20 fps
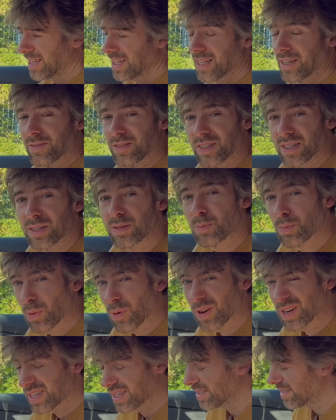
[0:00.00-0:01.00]
If it's
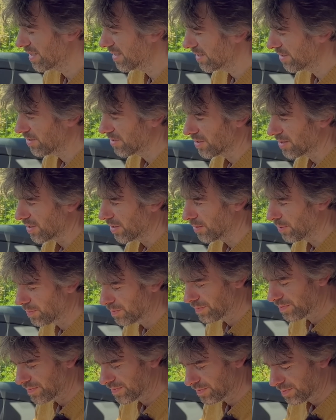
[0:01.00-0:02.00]
boiling in here, you just go
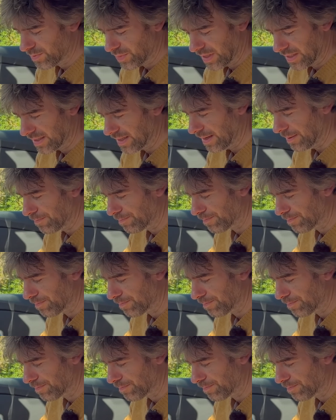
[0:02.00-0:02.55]
press that.